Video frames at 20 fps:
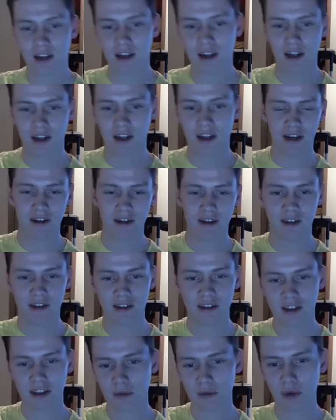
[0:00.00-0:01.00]
And
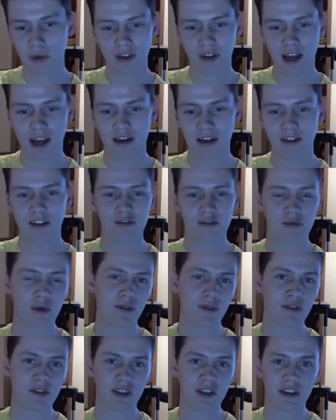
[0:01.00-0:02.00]
that's like the most active
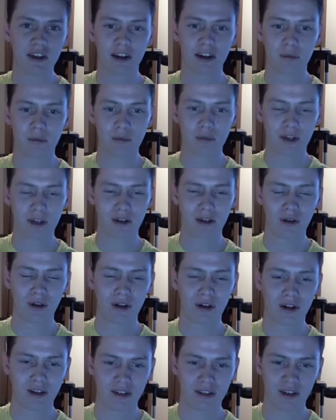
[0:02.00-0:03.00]
we've seen him in a
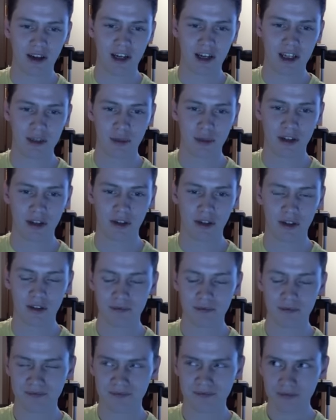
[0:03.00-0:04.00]
long time either.
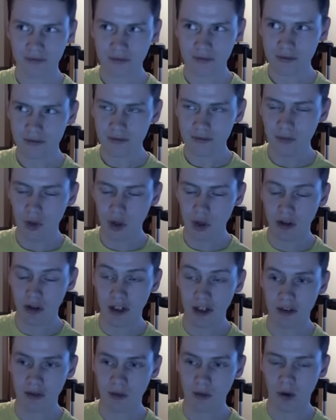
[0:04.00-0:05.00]

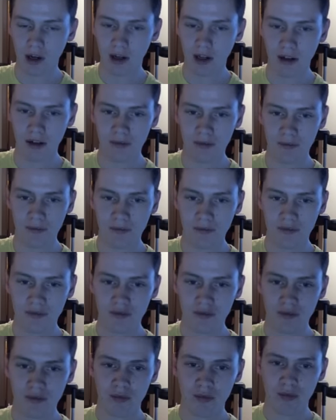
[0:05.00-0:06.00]
Or as well.
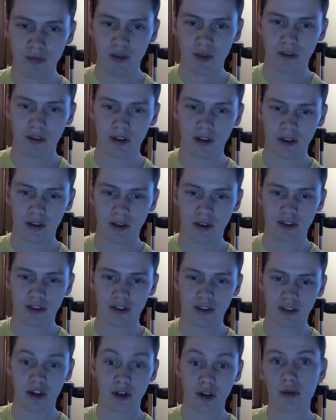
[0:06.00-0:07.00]
And they
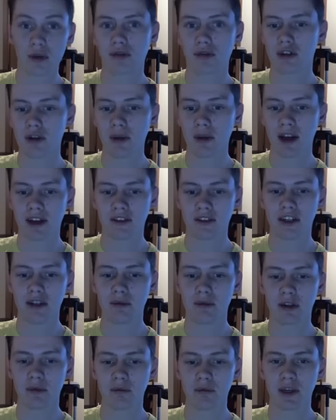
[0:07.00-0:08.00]
said no three-man
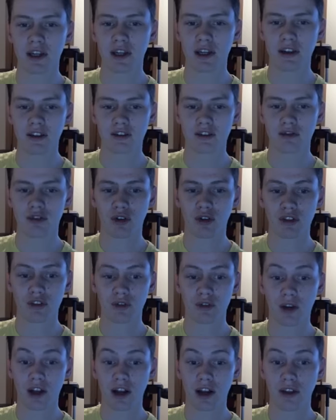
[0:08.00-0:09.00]
team can beat us.
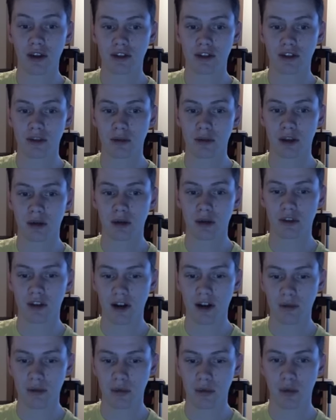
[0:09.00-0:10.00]
First of all, I thought something was
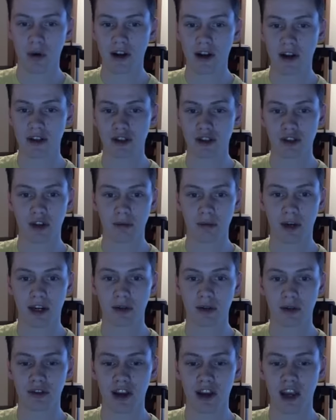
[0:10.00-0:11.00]
up when Shawn
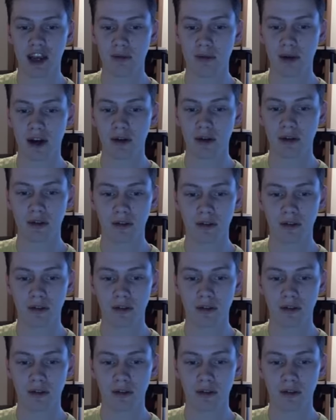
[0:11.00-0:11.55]
Michaels came out